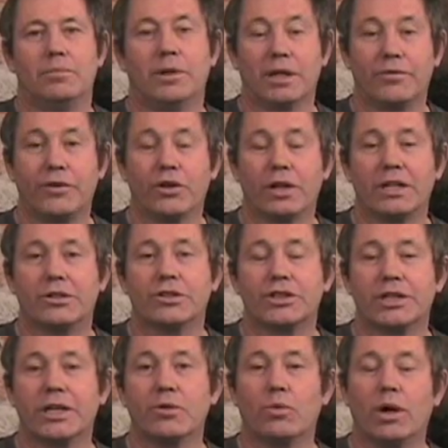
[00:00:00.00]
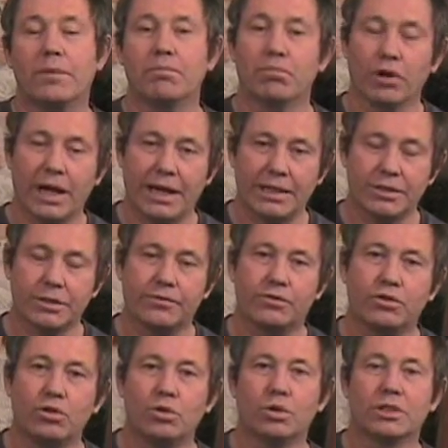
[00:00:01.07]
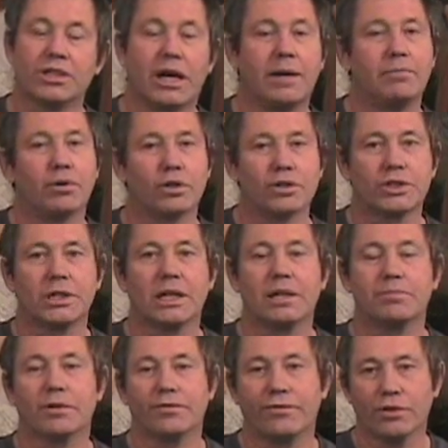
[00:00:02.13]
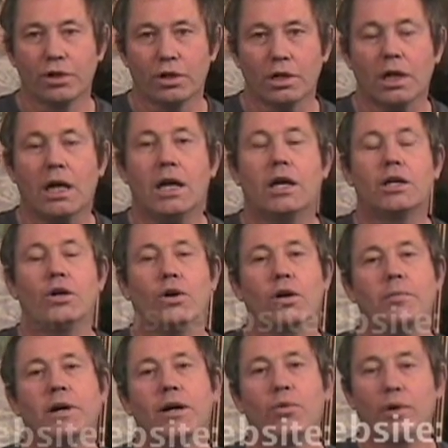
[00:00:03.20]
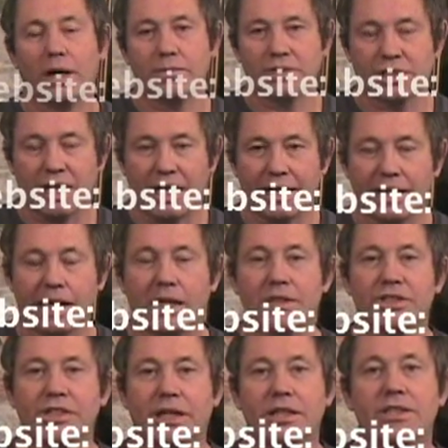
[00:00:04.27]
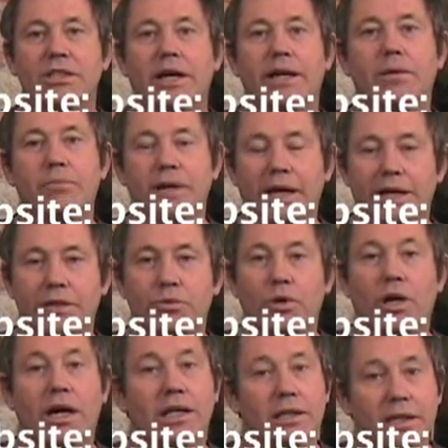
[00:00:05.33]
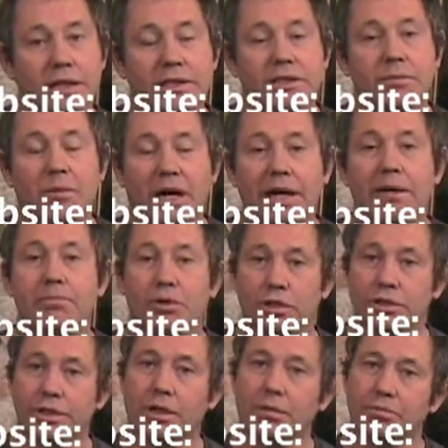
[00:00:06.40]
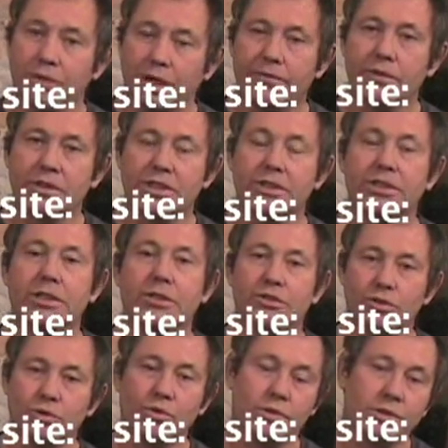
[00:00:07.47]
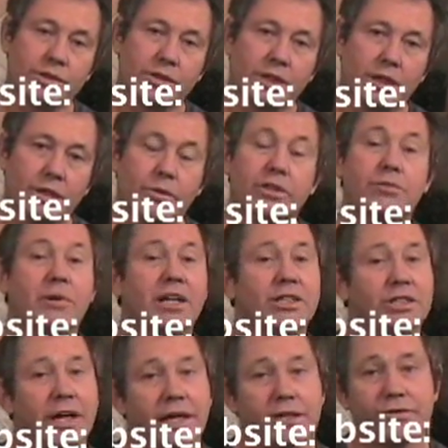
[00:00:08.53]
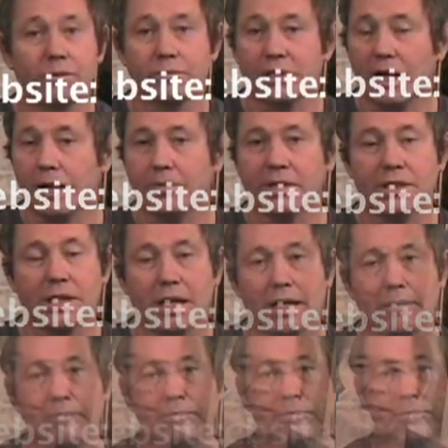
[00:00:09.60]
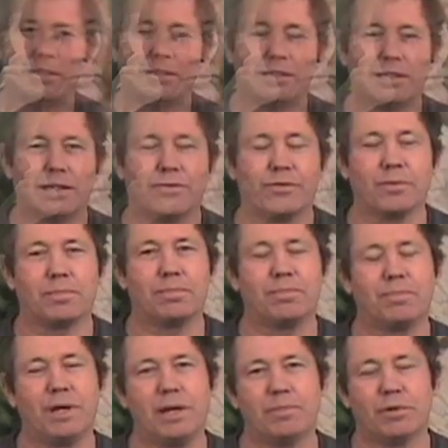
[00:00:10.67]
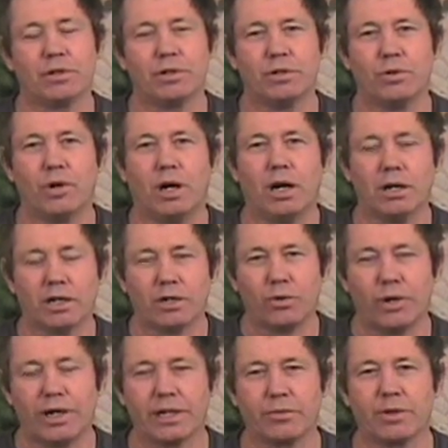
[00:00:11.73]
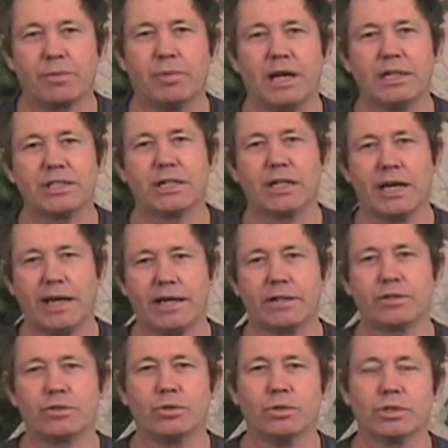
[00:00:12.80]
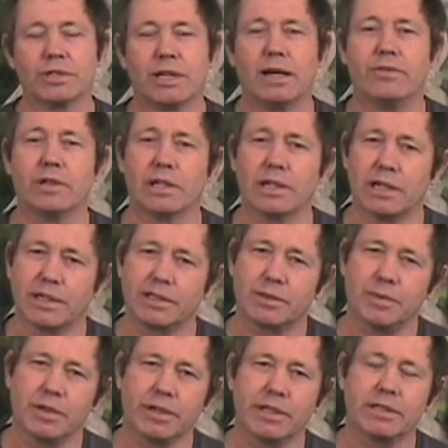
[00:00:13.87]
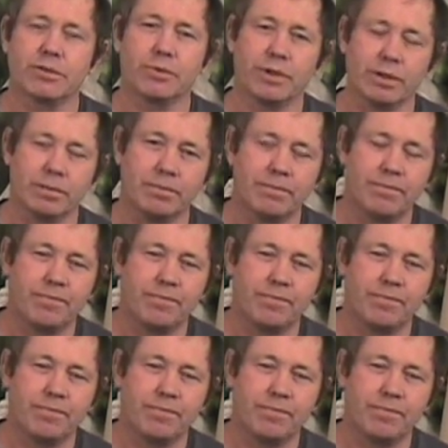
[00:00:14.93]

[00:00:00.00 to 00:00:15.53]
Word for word: But if you're interested in what brands of tools I personally prefer, go to my website and I'll set aside a page where I list my personal preferences in tools, which may change from time to time. Now for people who are acquainted with basic hand tools and have a little experience with them,